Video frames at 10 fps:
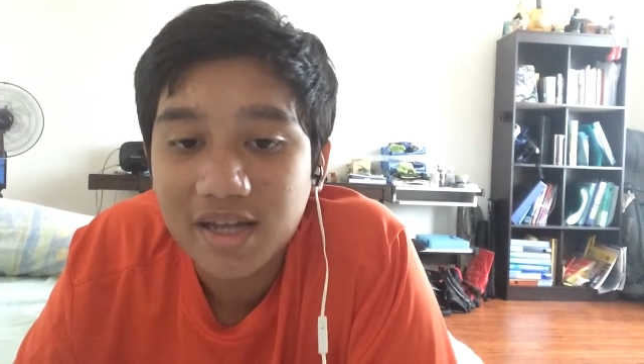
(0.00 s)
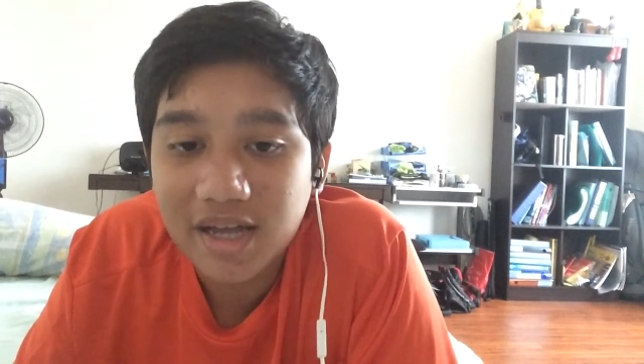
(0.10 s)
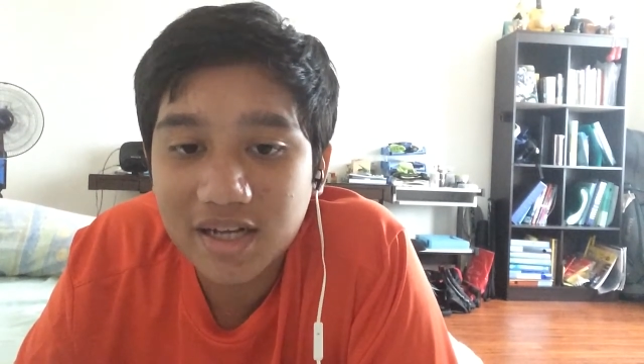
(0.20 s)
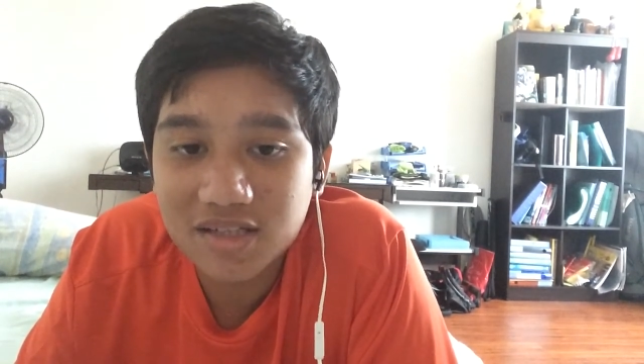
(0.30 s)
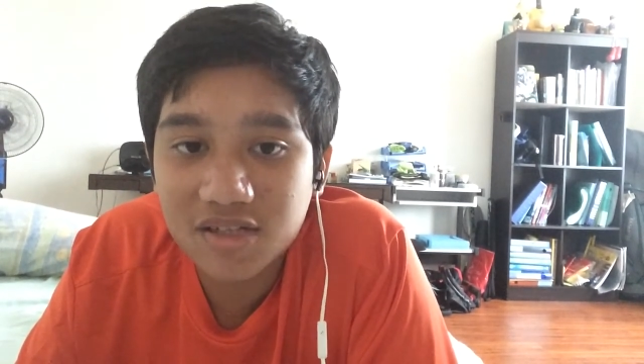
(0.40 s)

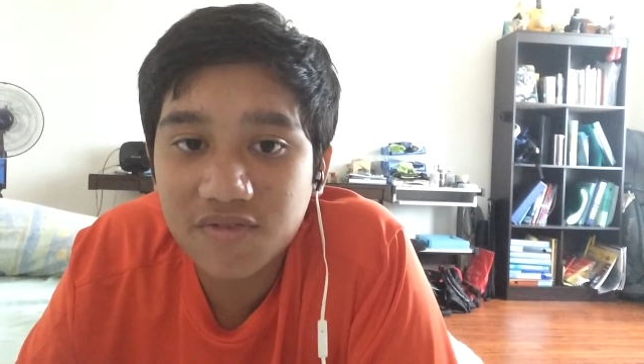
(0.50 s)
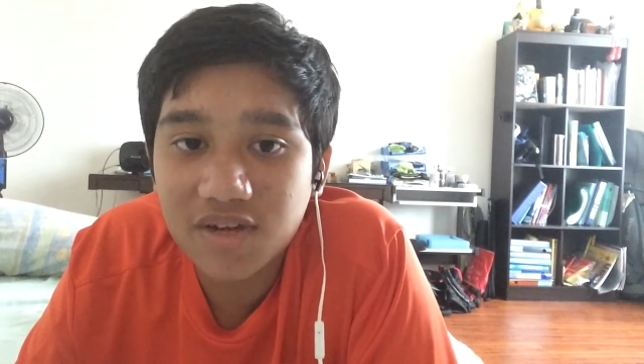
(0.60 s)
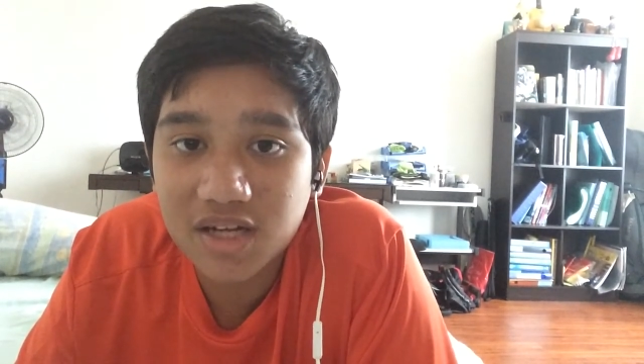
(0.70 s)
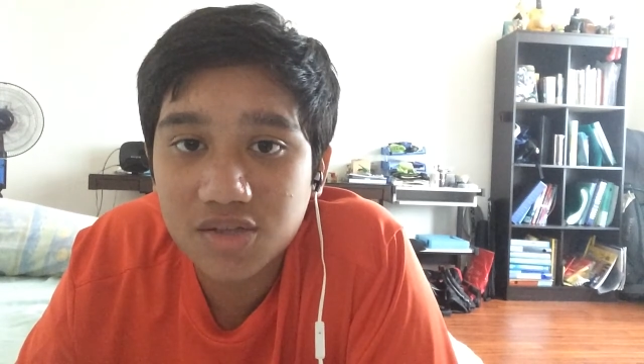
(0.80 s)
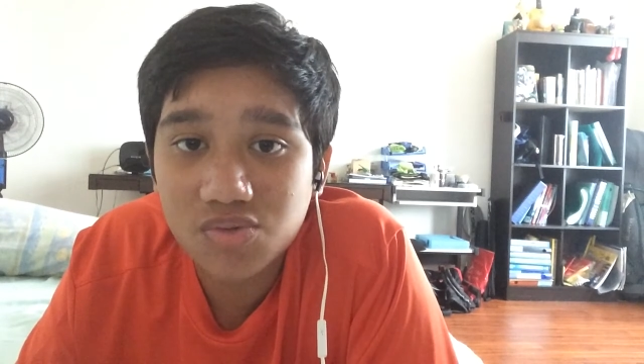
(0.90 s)
And Aston
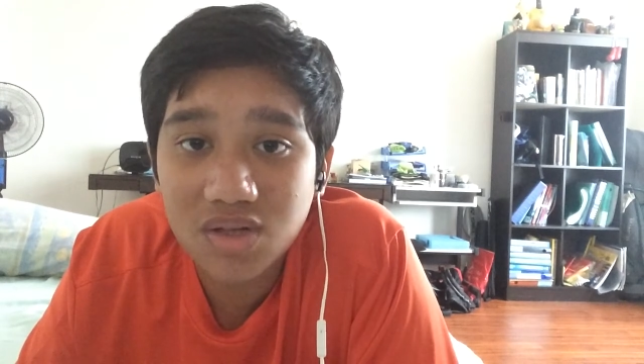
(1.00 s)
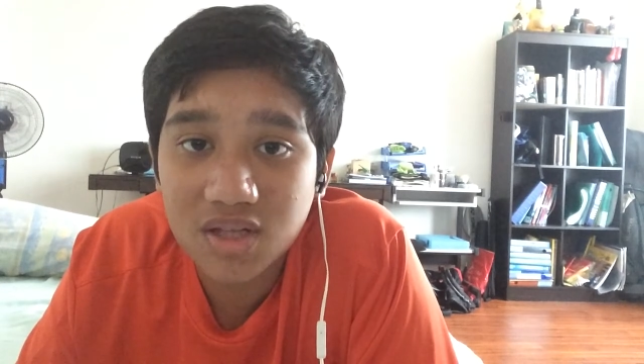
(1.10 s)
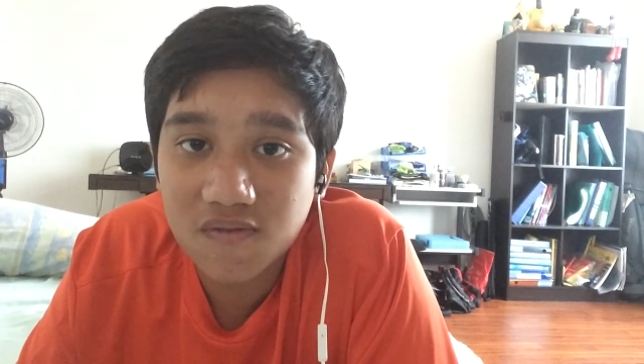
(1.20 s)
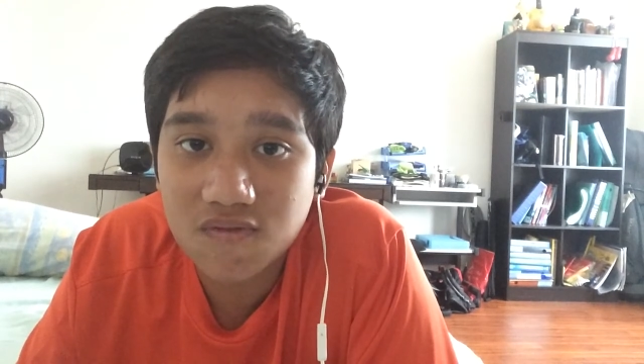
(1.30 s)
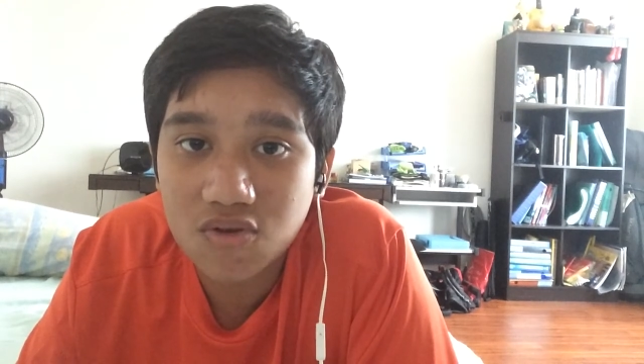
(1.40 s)
Villa as well,
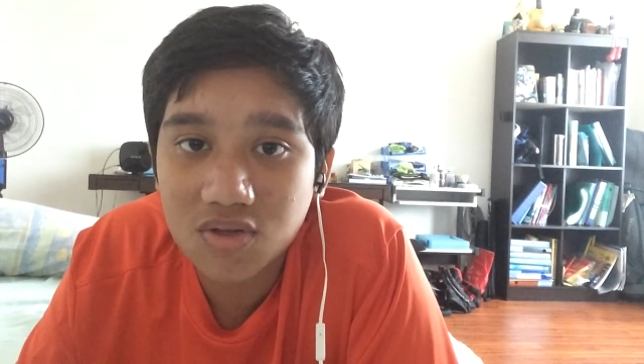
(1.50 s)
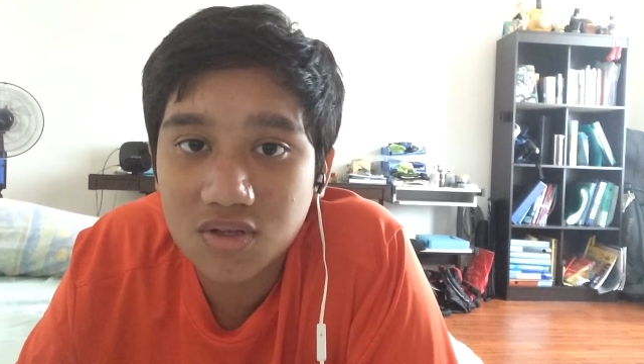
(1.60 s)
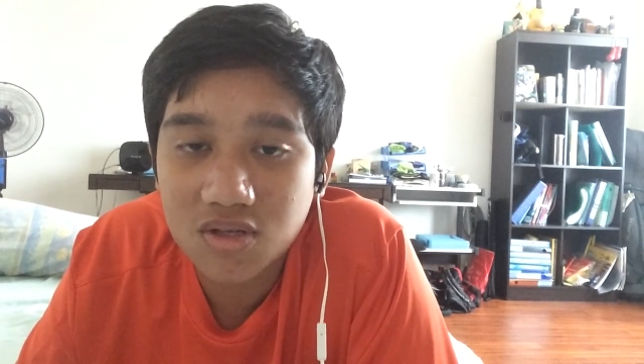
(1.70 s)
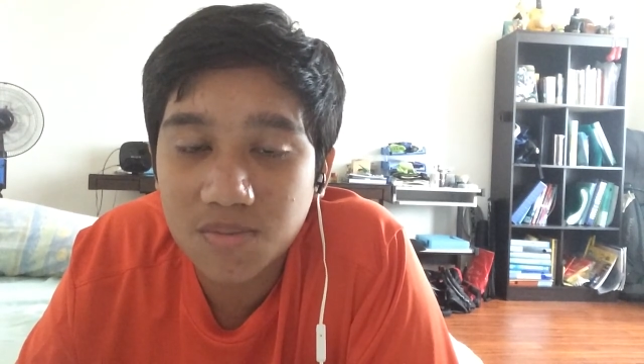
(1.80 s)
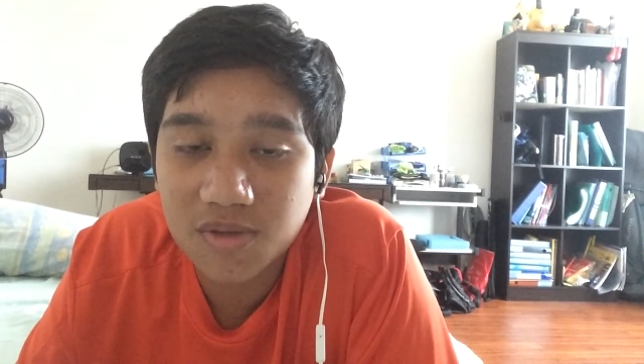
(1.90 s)
they've sold
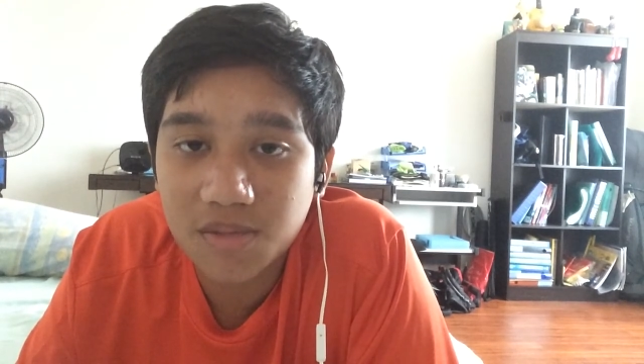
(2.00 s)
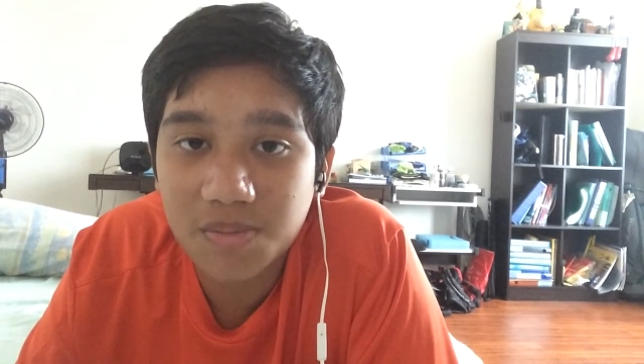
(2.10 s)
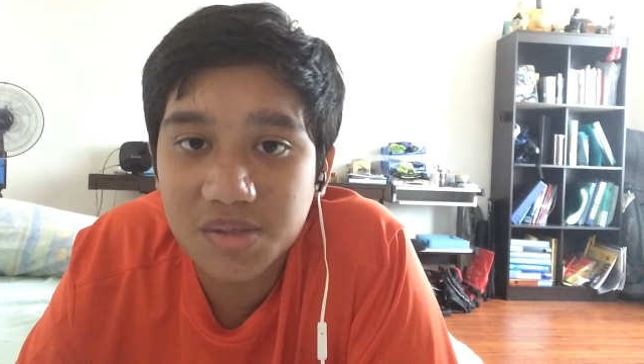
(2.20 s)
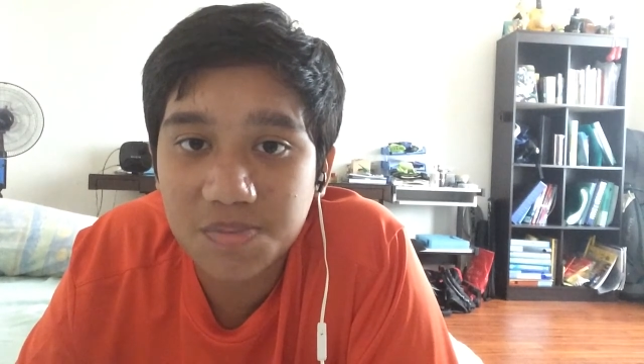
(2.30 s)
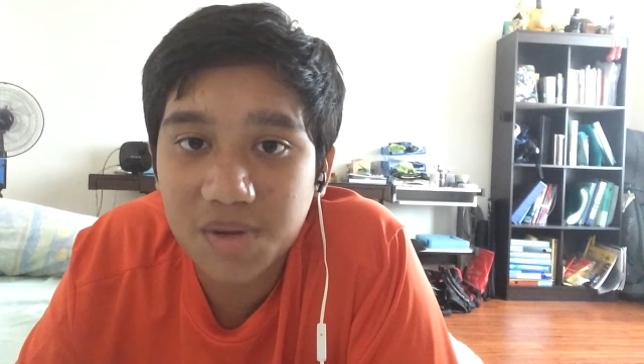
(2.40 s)
some of their
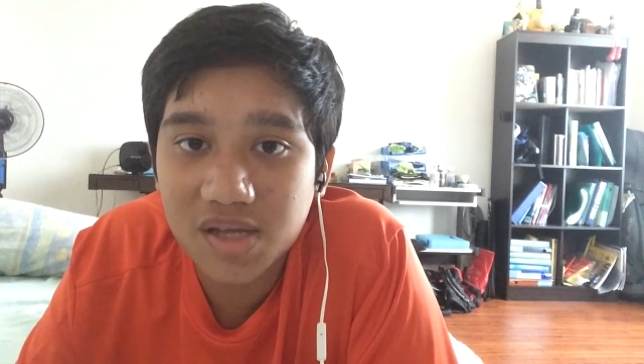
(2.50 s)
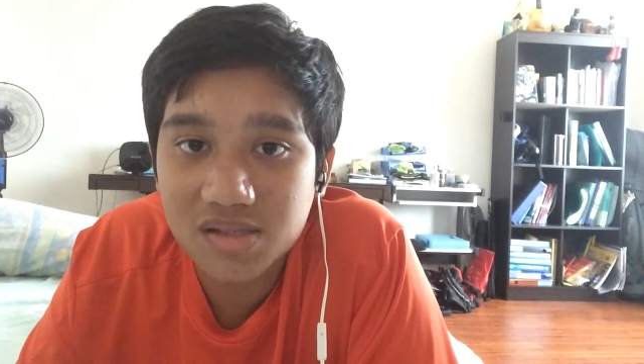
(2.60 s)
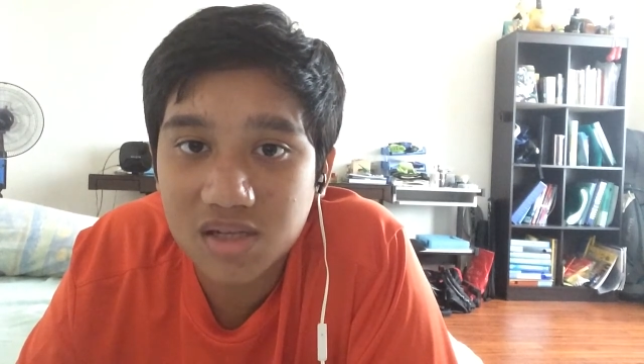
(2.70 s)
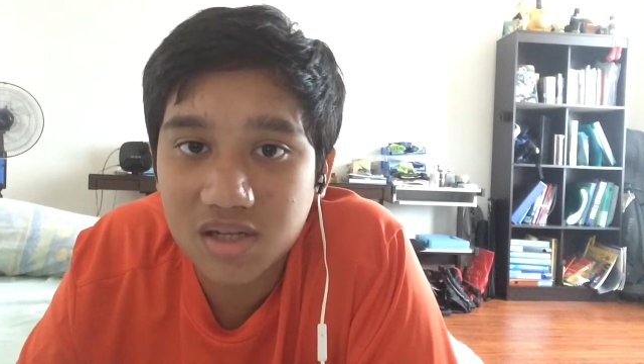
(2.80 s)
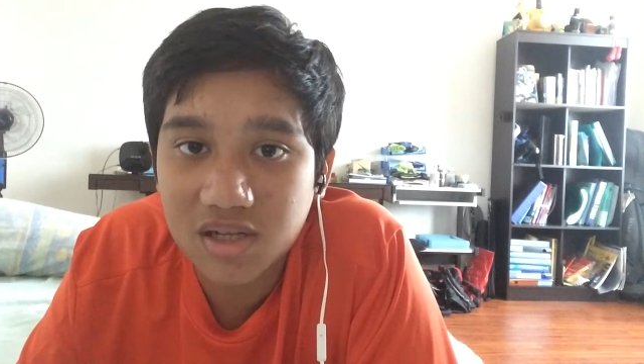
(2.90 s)
best
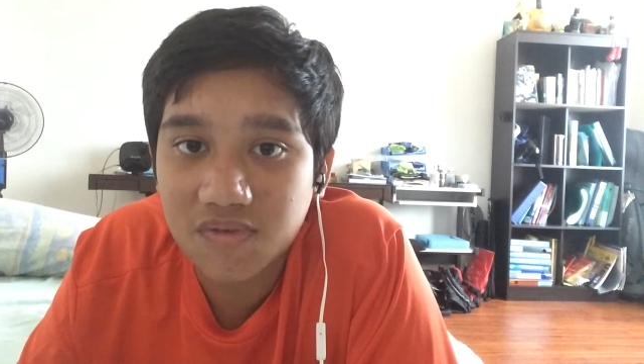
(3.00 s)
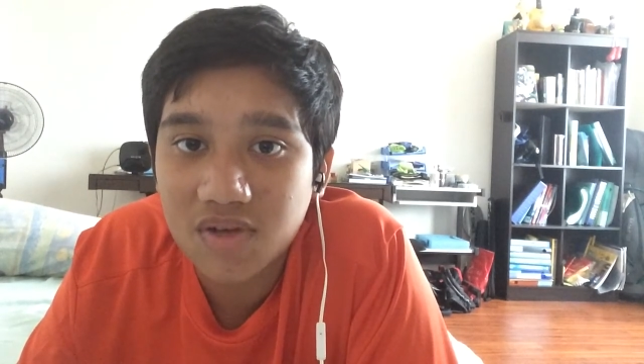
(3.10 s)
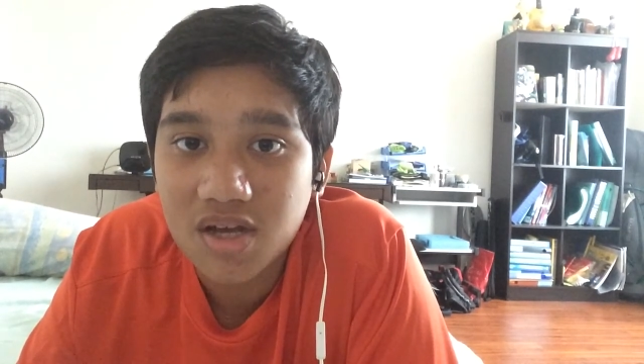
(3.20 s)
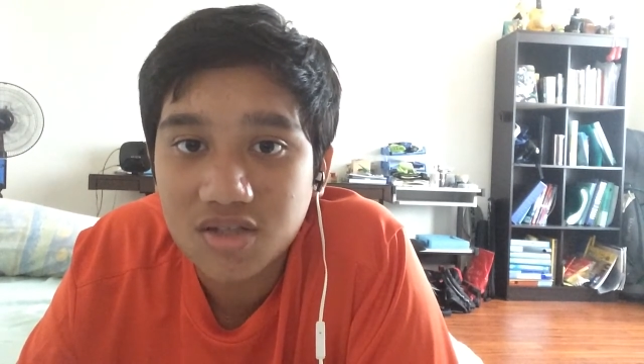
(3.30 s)
players and they've